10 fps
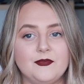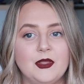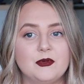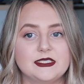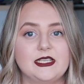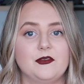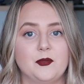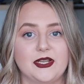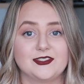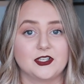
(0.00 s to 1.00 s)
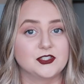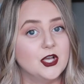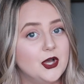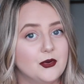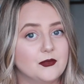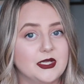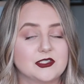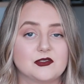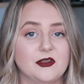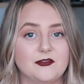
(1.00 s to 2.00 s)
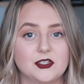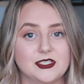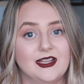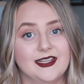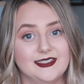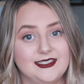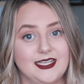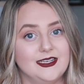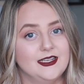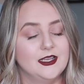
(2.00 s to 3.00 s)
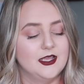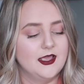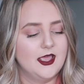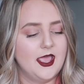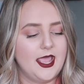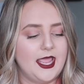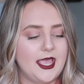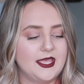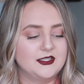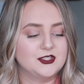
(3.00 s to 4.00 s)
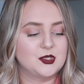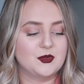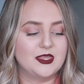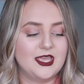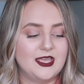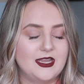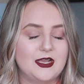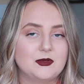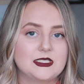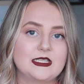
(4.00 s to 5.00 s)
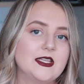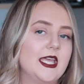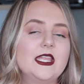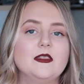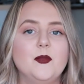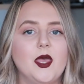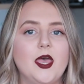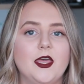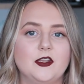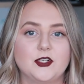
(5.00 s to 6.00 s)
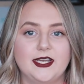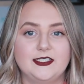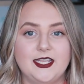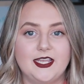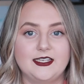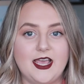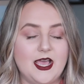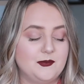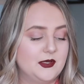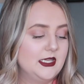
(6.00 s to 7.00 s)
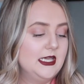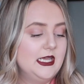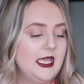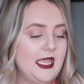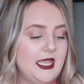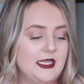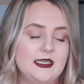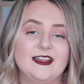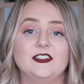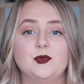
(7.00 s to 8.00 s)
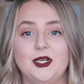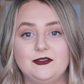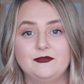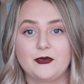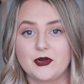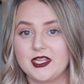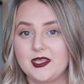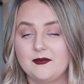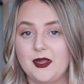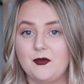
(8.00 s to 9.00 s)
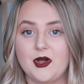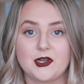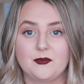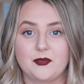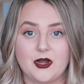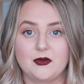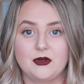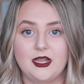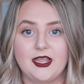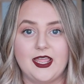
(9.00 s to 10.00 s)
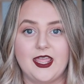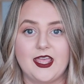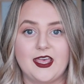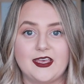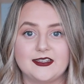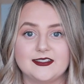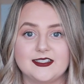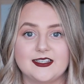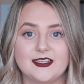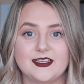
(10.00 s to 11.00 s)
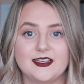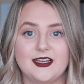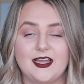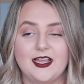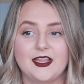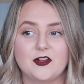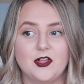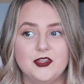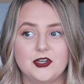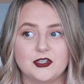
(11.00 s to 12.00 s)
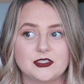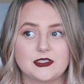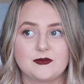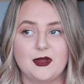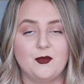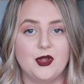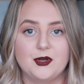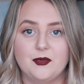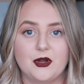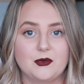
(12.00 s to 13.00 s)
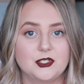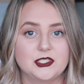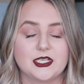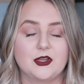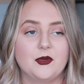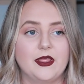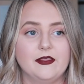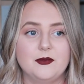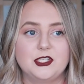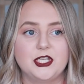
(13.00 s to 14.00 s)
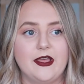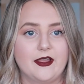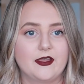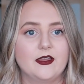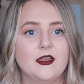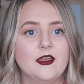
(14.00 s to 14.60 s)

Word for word: I want to see if it breaks on its own, because with my first son it did. And so then I was like laying in the bed trying to take a nap, and at twelve forty my water broke, and I called the nurse. I was like, my water broke. She's like, okay, let me check.